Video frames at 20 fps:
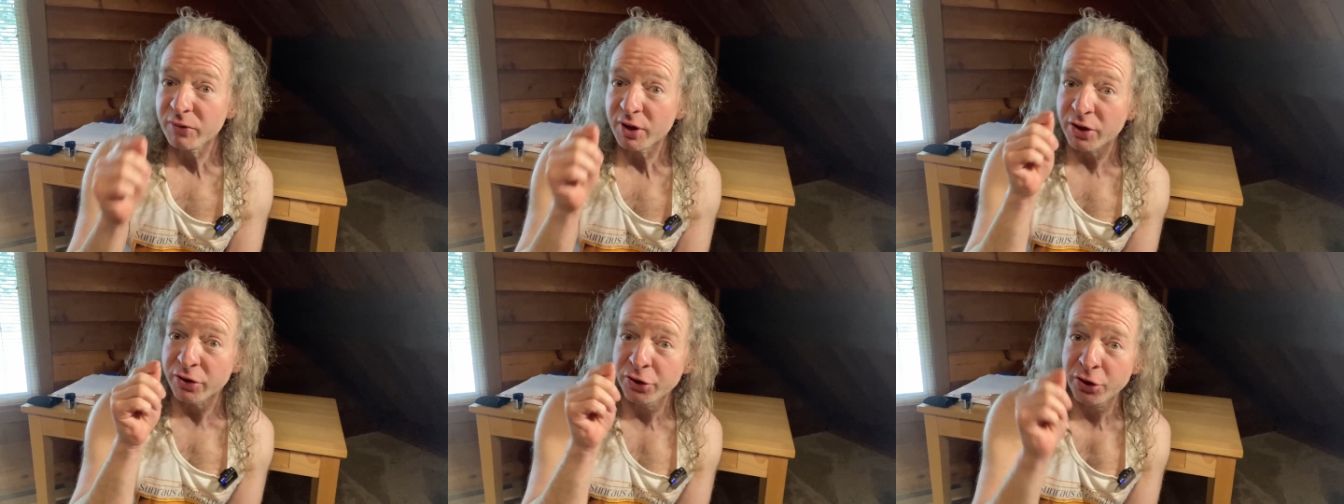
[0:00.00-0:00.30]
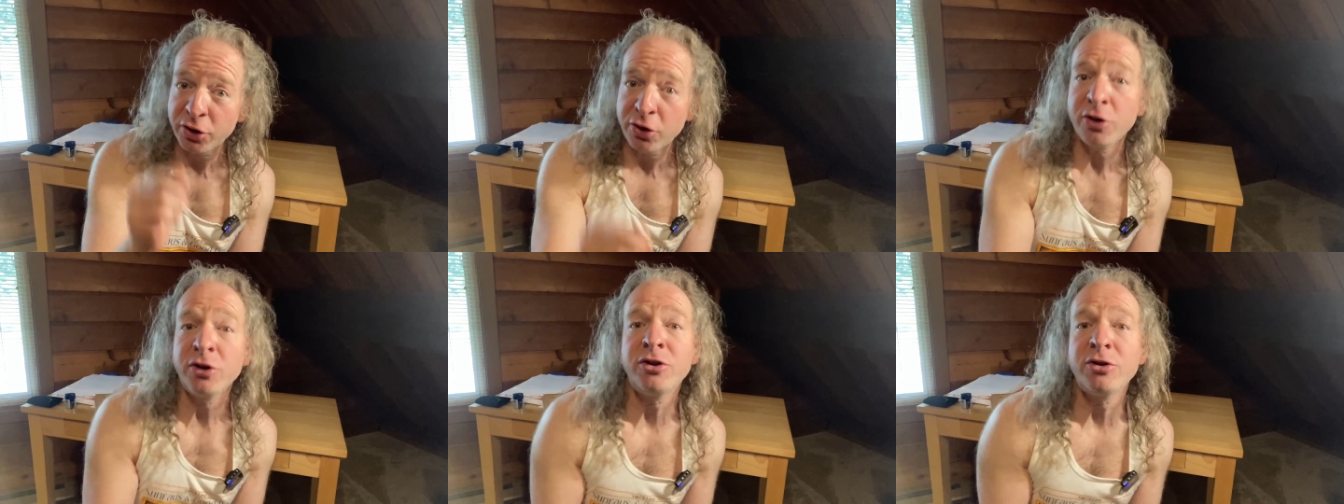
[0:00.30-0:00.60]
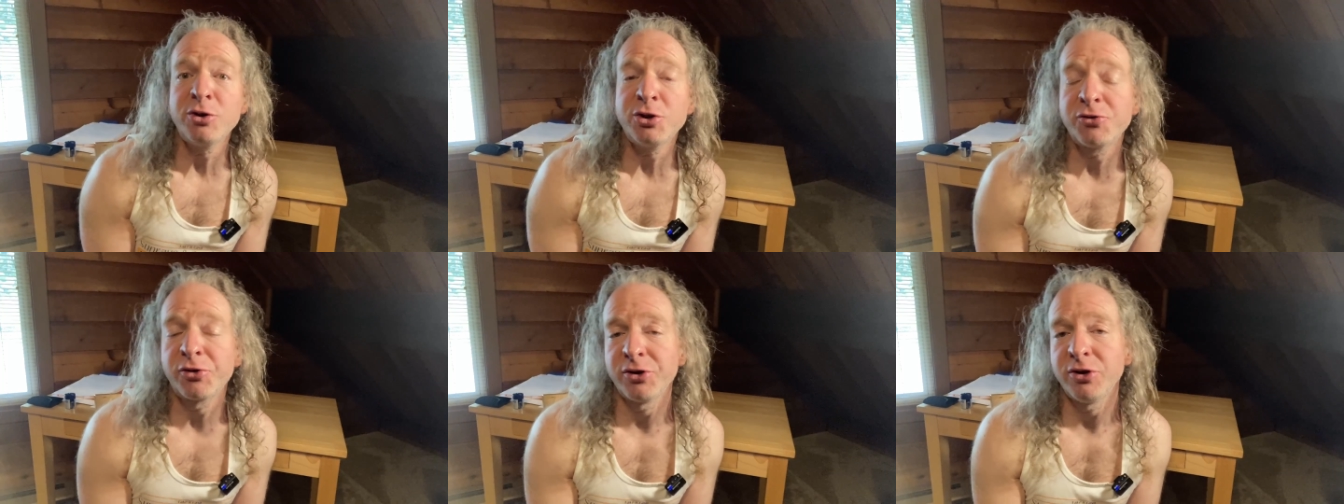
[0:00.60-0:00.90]
The good
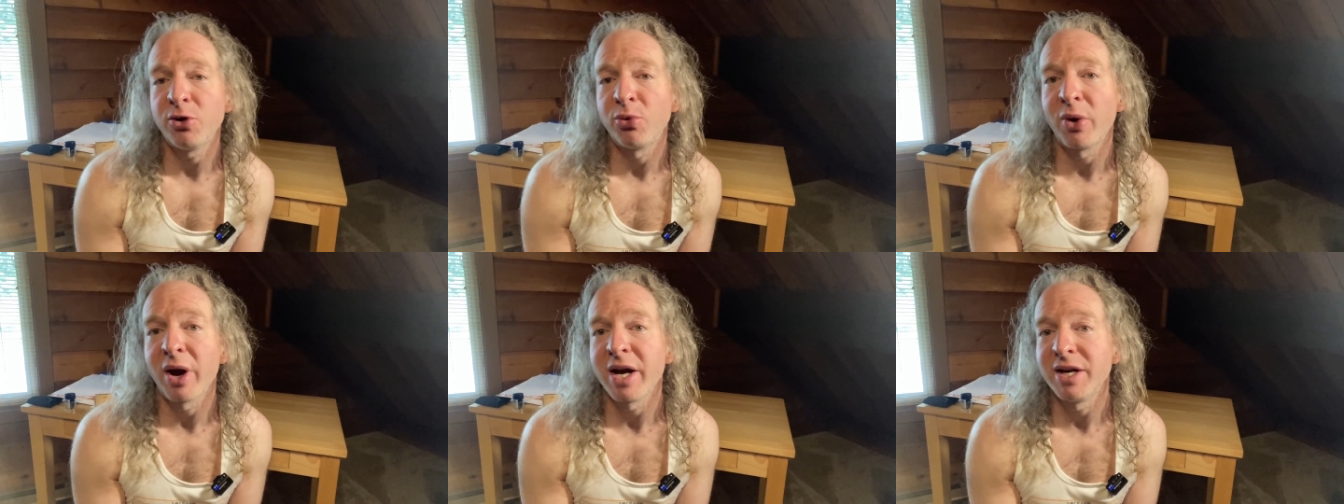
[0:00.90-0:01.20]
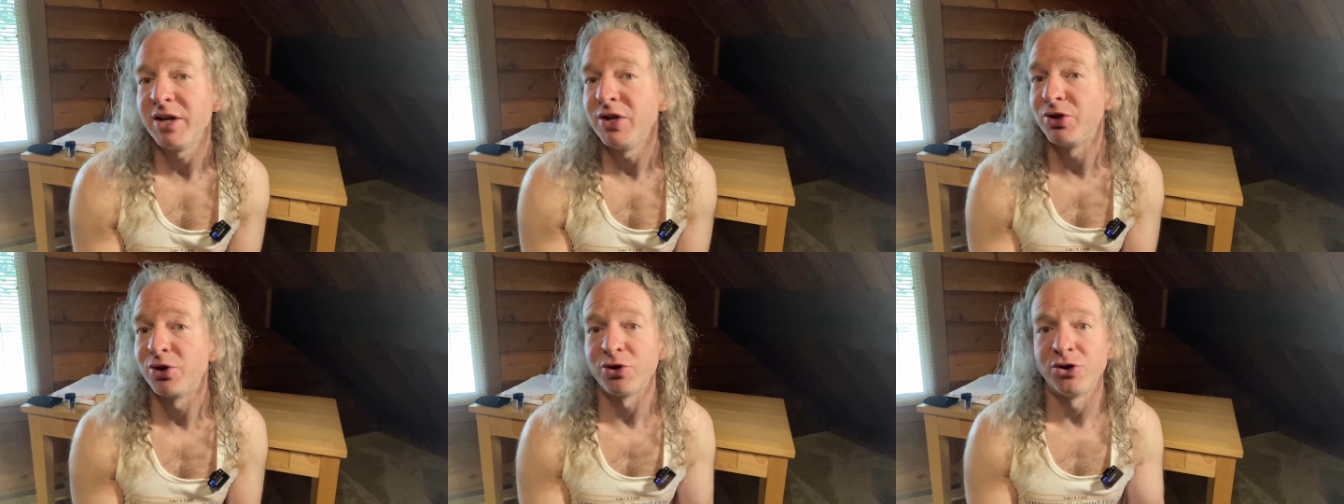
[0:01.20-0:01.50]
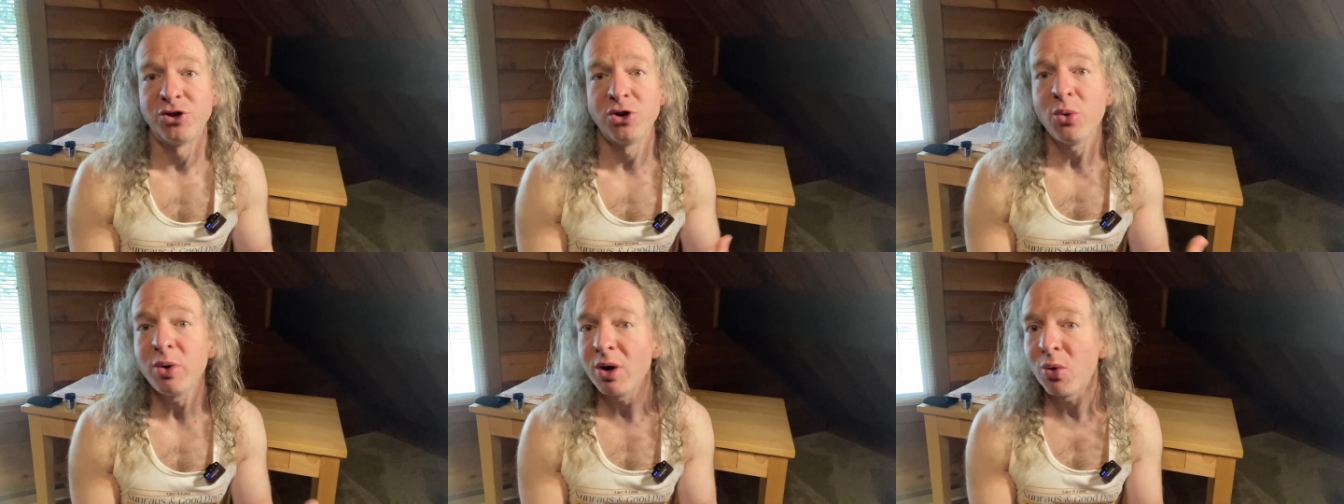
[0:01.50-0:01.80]
news for you, Ryan, is you're
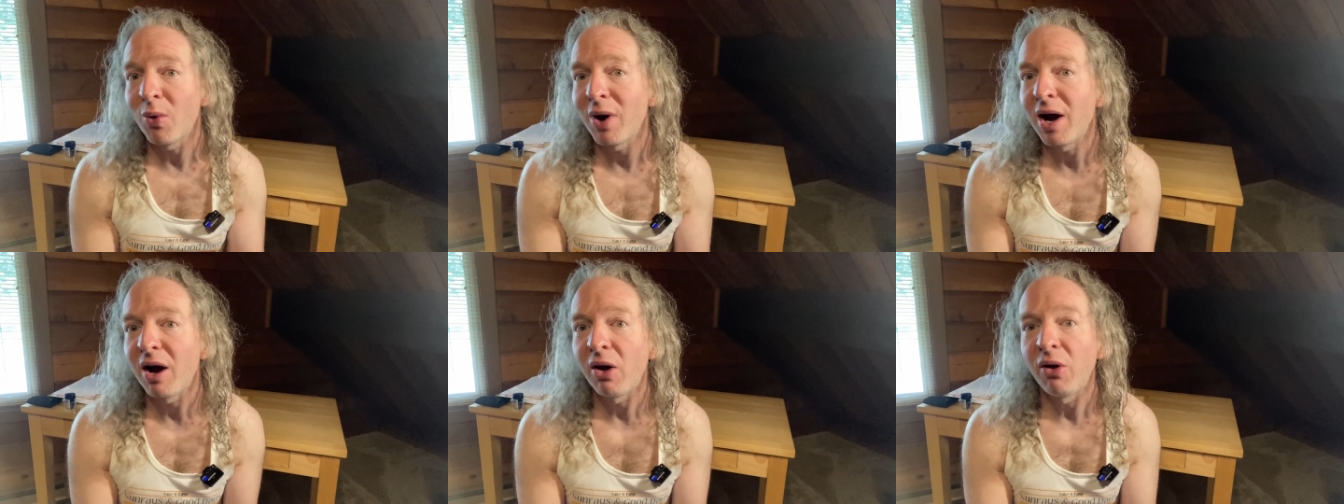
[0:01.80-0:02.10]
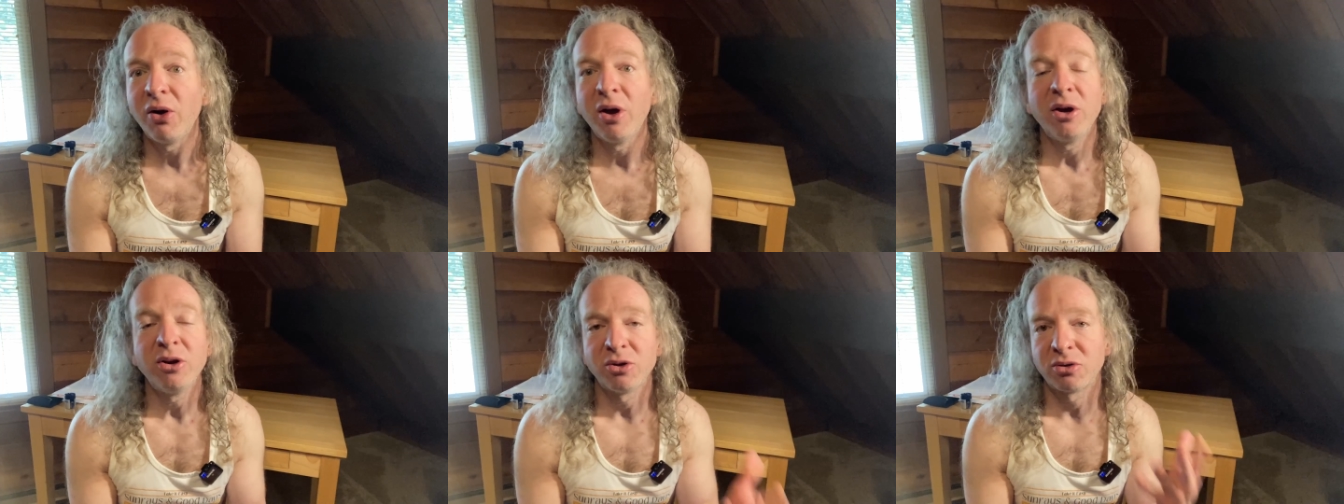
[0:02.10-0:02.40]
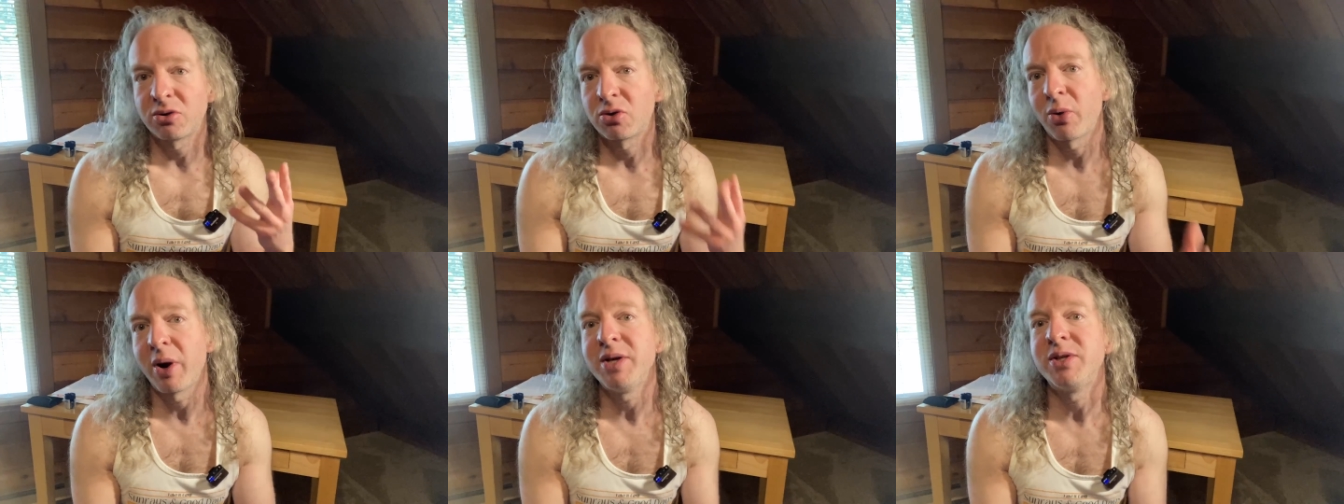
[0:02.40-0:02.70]
doing well, your
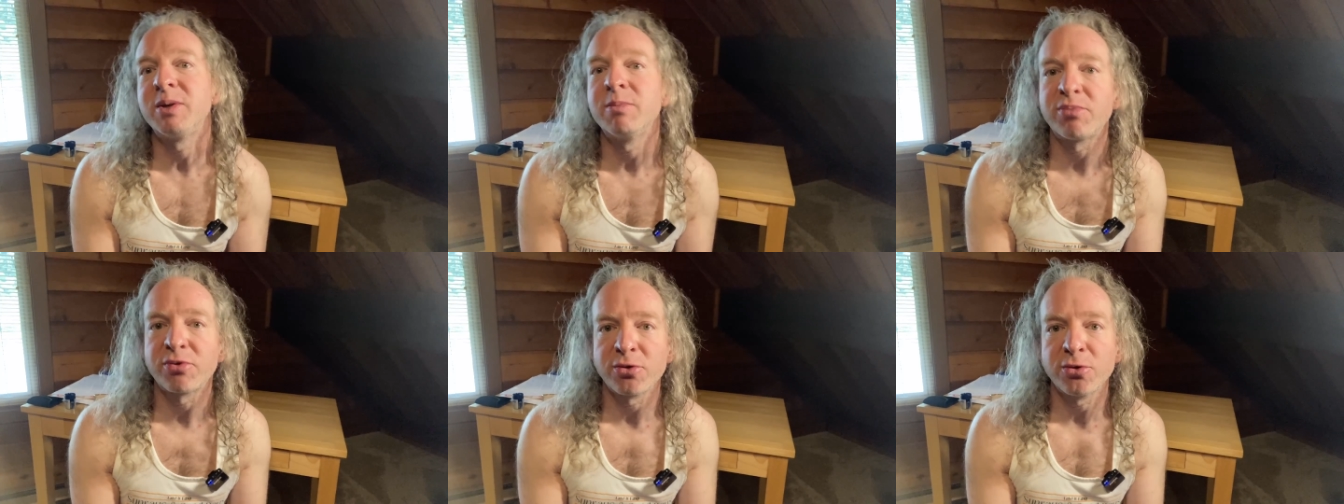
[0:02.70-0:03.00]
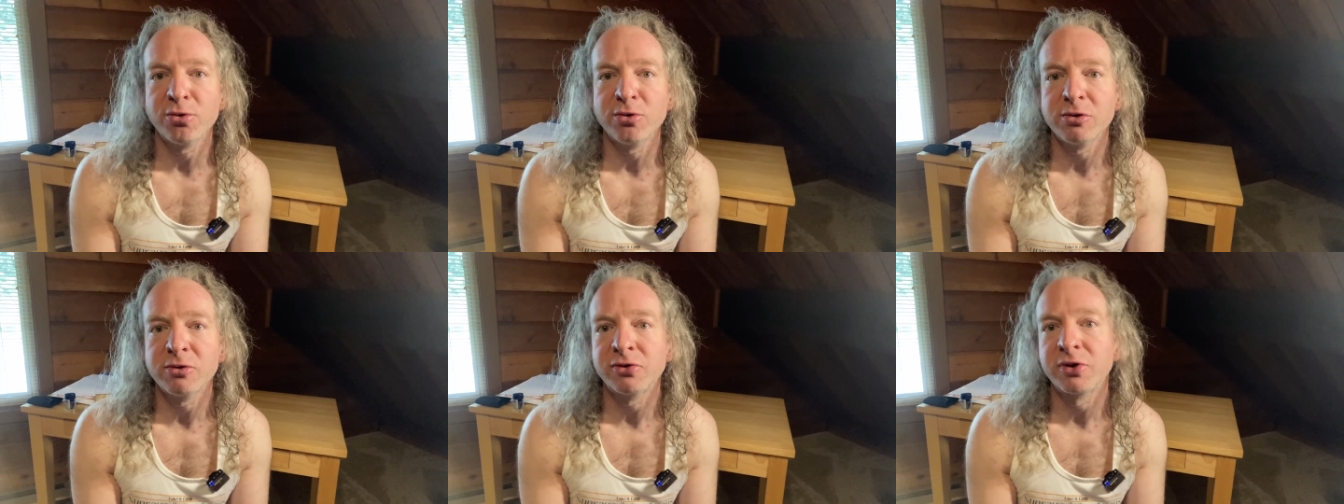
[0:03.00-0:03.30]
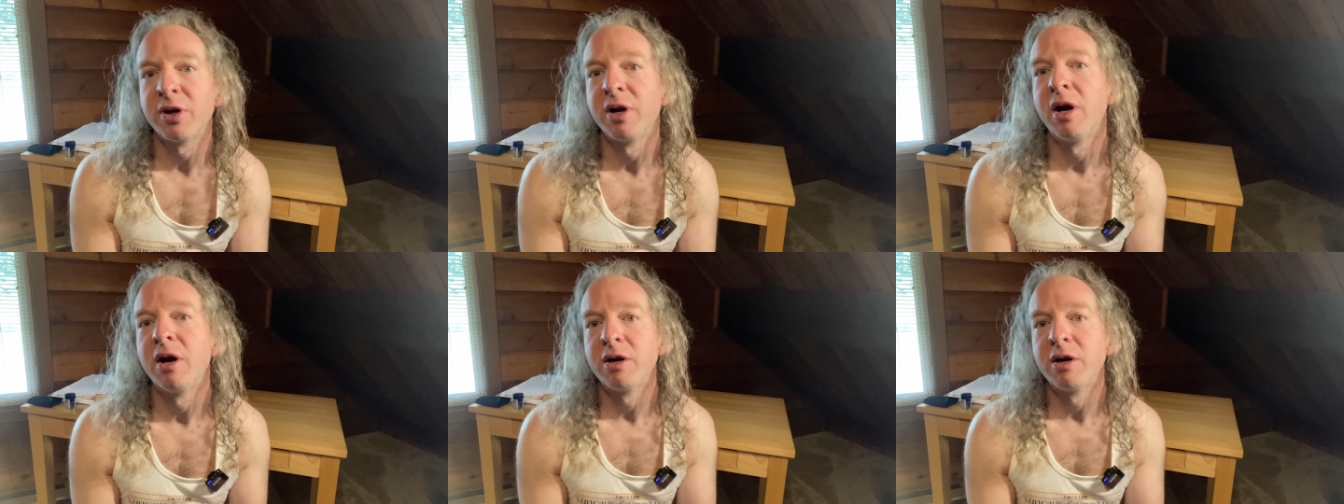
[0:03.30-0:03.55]
grades improved,